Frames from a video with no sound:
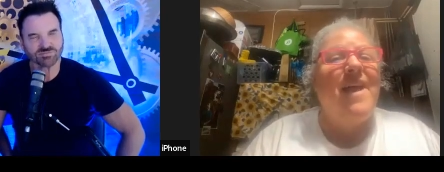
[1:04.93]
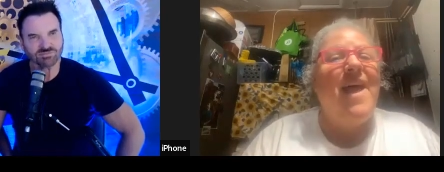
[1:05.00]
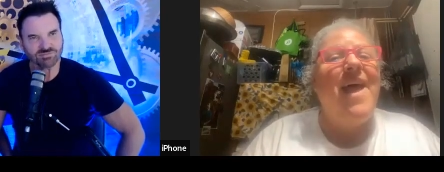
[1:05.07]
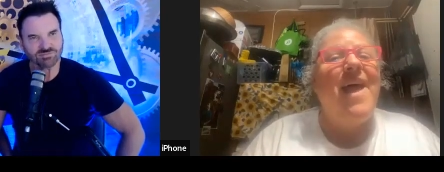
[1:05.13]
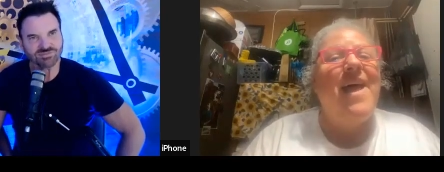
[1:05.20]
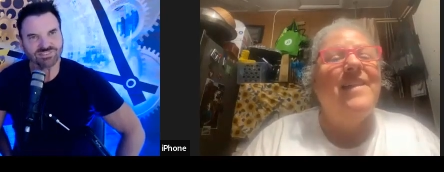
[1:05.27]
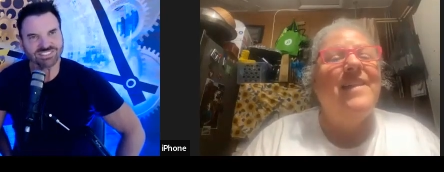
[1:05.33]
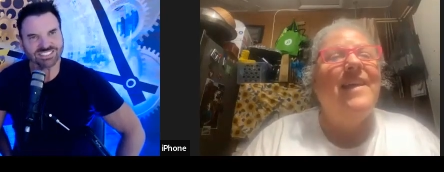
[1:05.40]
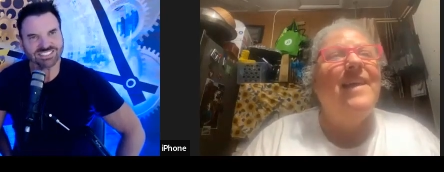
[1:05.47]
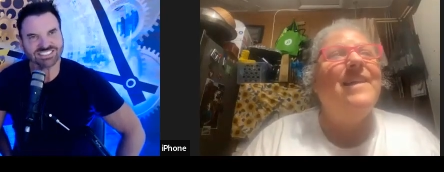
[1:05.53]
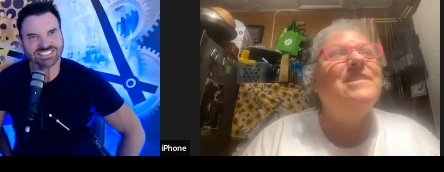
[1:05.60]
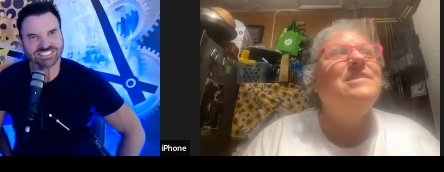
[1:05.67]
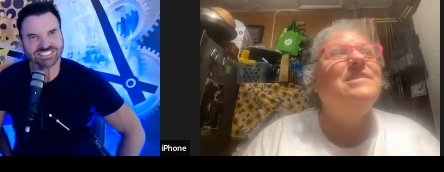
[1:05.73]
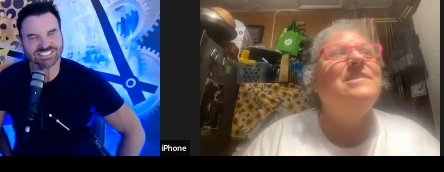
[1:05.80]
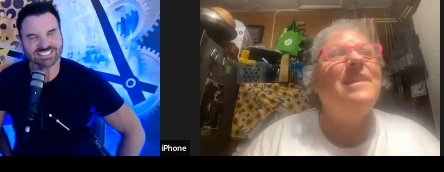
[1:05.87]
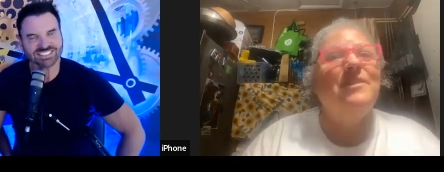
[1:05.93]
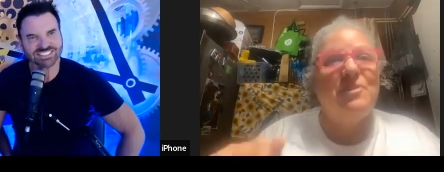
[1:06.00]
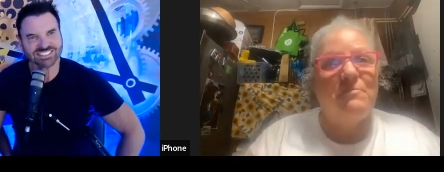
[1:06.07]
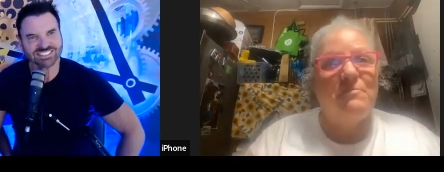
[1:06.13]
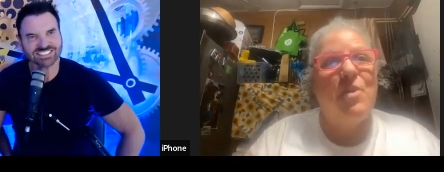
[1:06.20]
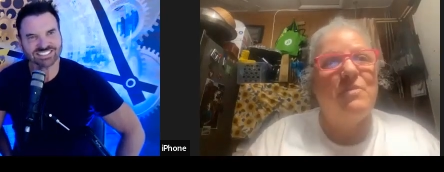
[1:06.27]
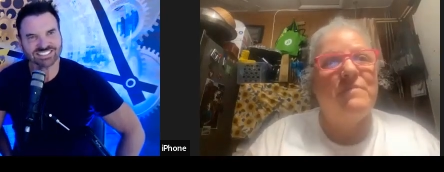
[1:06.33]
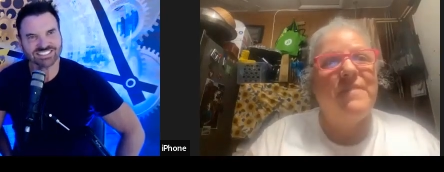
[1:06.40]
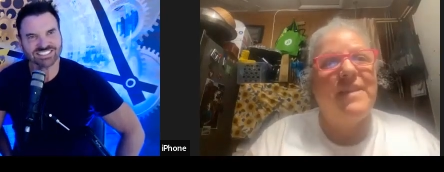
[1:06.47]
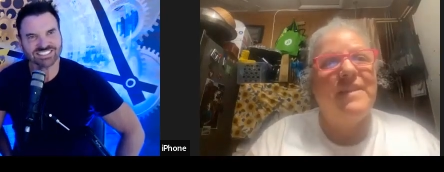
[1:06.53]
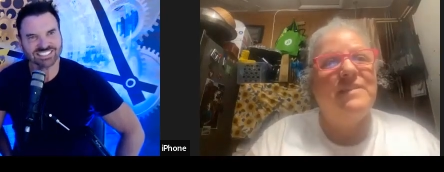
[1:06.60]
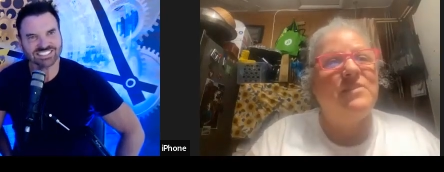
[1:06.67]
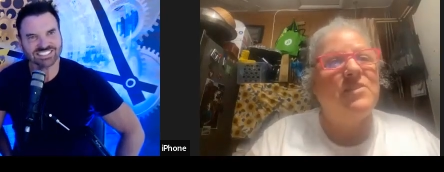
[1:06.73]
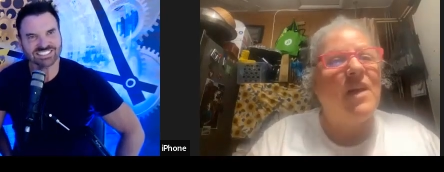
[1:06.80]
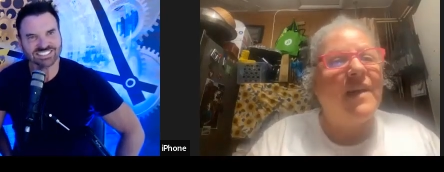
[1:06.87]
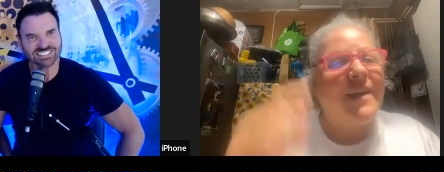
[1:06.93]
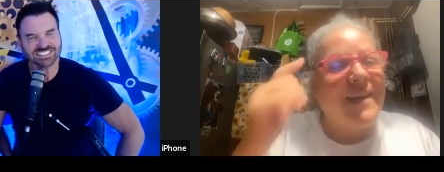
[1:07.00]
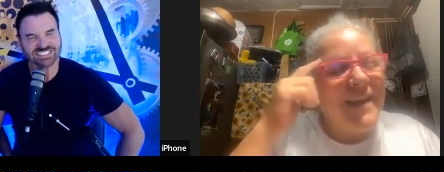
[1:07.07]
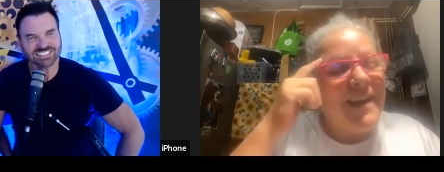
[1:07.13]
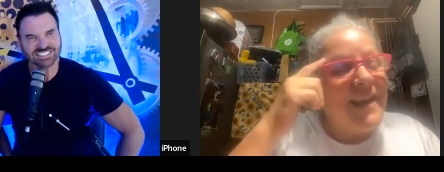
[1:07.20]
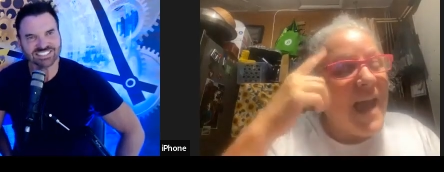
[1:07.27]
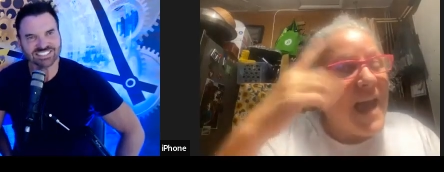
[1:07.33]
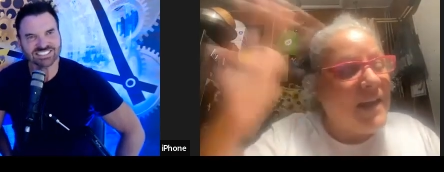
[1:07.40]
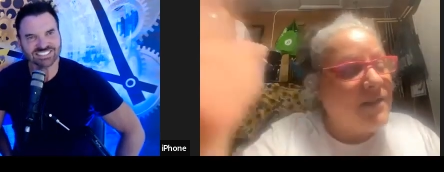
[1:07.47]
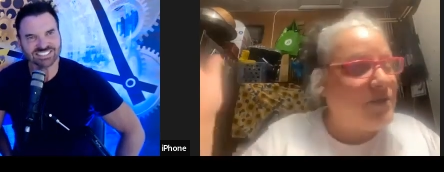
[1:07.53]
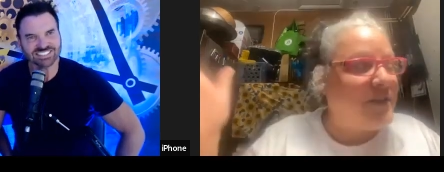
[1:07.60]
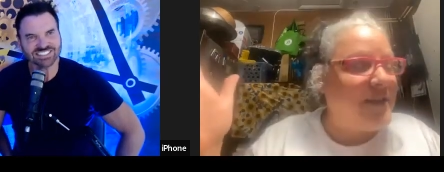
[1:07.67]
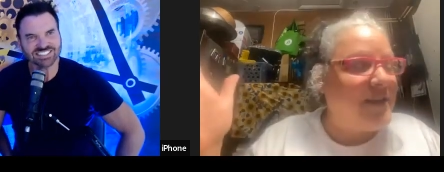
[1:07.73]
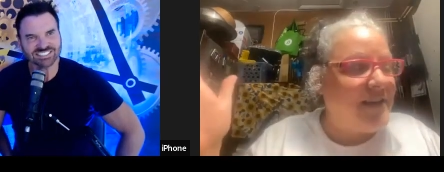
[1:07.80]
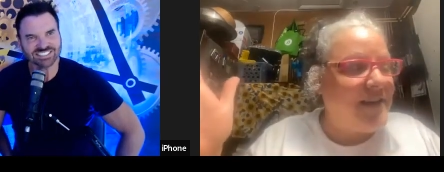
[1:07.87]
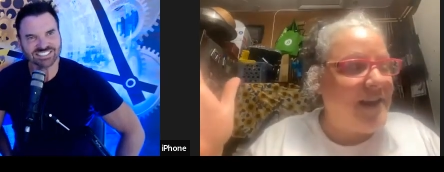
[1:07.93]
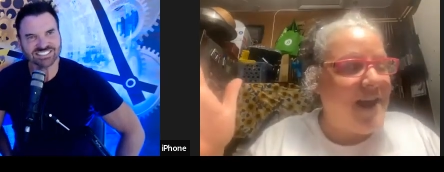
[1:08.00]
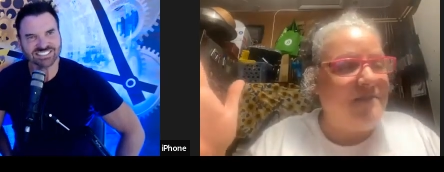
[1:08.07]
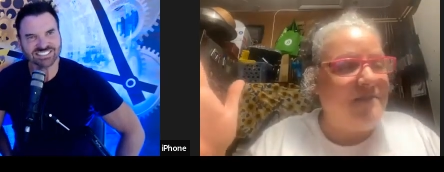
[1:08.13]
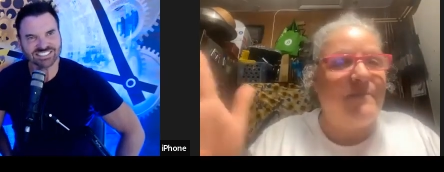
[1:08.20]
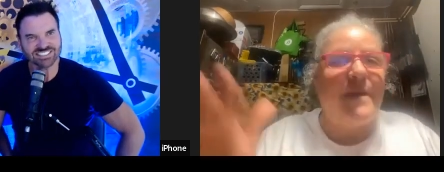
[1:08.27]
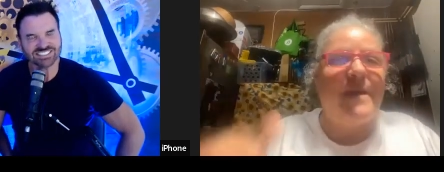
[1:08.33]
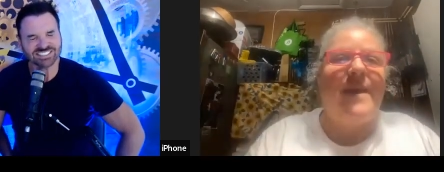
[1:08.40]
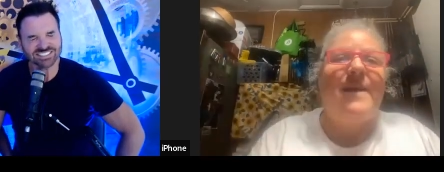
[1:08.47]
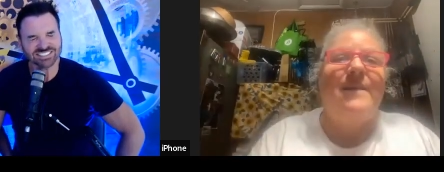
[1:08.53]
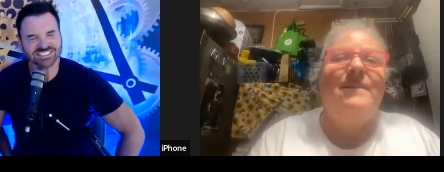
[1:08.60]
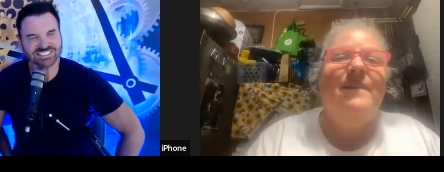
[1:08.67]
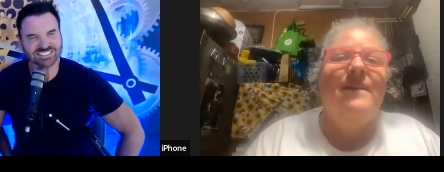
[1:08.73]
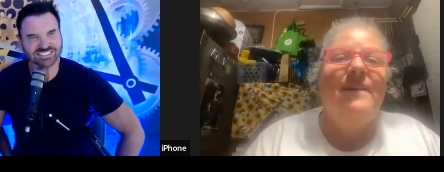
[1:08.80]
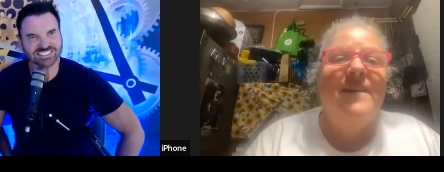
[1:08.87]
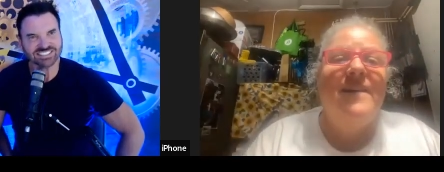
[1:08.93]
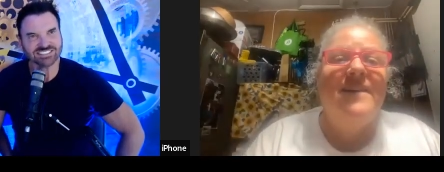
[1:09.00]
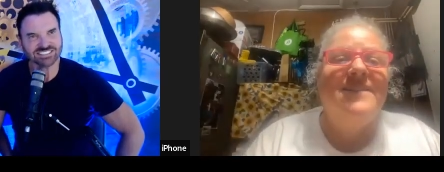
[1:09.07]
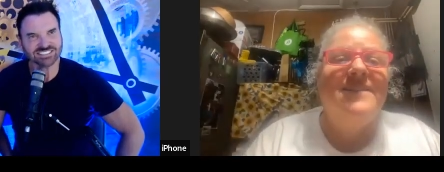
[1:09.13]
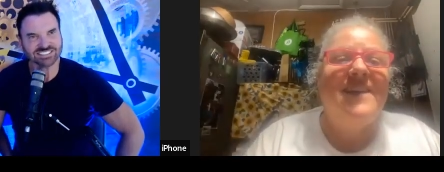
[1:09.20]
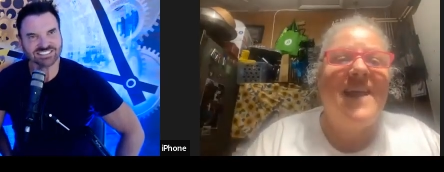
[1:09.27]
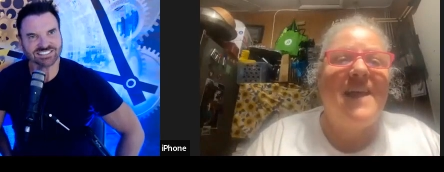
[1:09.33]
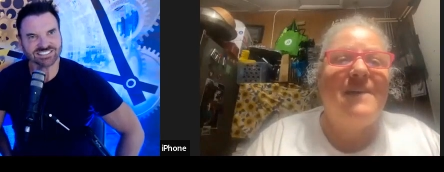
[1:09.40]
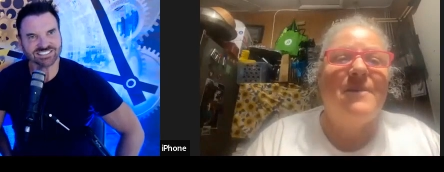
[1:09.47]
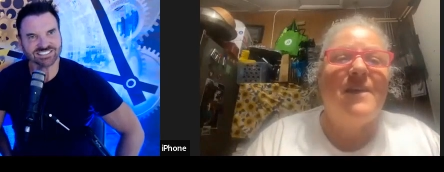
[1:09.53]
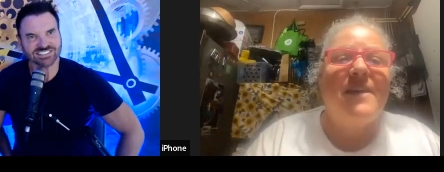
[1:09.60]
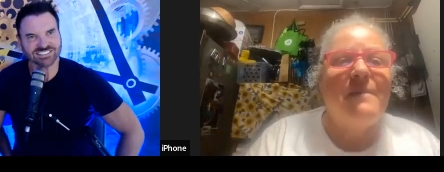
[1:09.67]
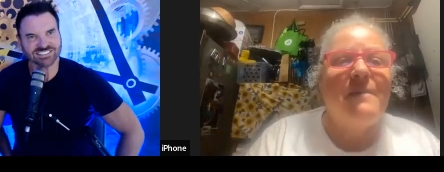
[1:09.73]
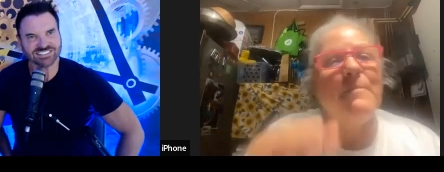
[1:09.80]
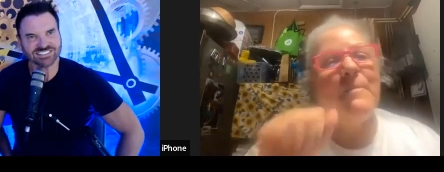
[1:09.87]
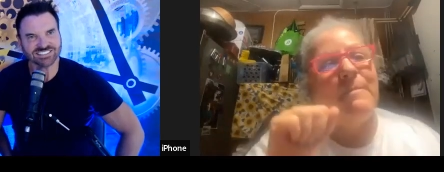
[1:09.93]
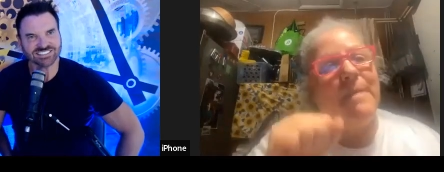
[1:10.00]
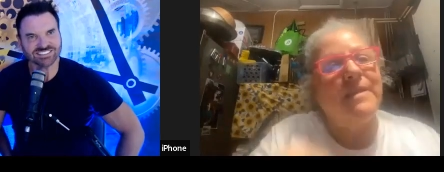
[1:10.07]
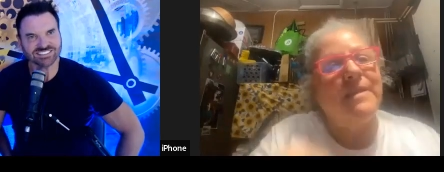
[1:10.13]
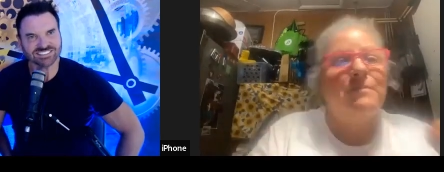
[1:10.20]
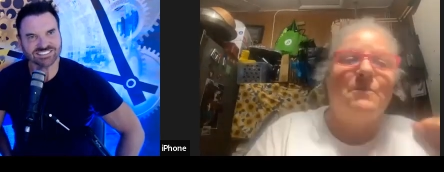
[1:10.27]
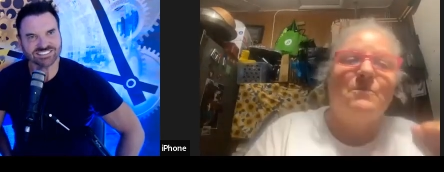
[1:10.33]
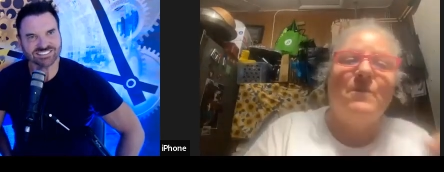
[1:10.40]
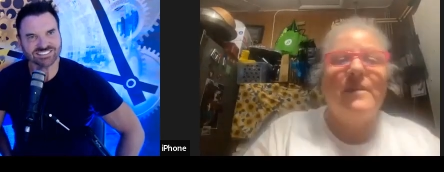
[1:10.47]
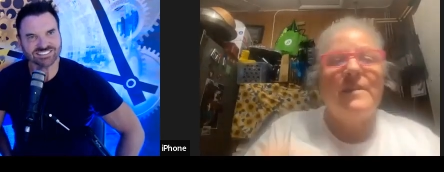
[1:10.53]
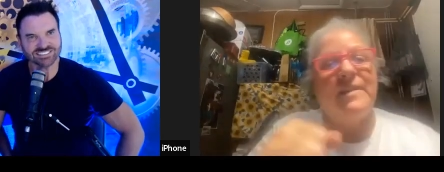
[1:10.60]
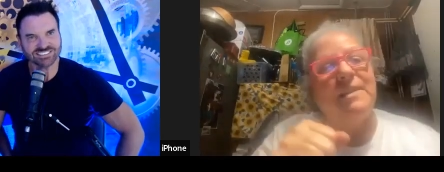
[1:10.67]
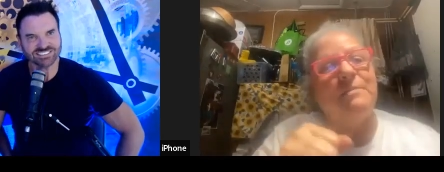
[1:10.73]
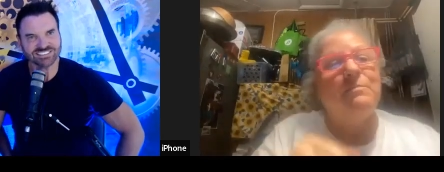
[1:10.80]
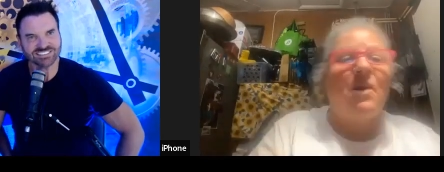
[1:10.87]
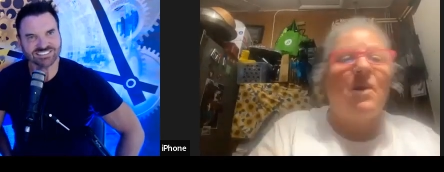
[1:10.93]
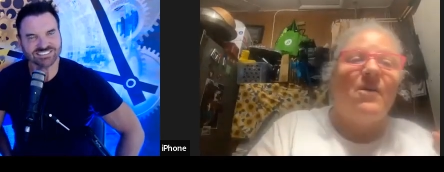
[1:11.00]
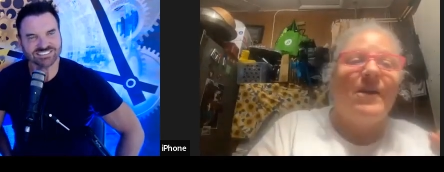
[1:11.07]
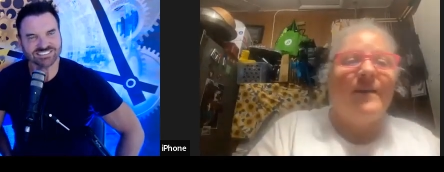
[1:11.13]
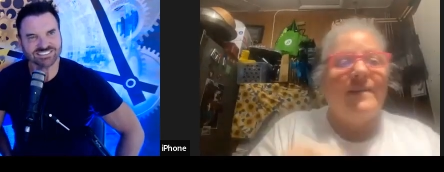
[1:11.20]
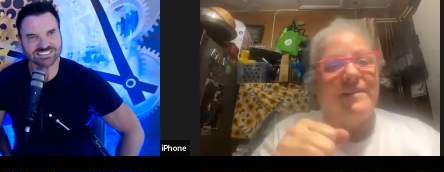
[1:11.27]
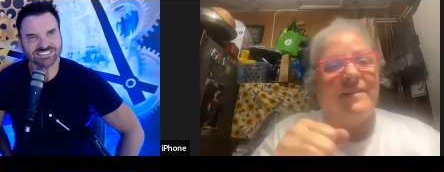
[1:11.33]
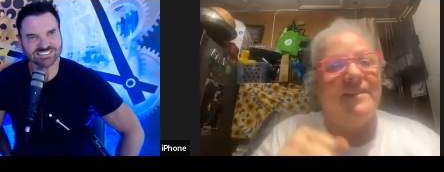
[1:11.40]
Speaker 1: And it's nice. such a motivating song. I can't actually get it out of my head today, and it makes me want to keep going.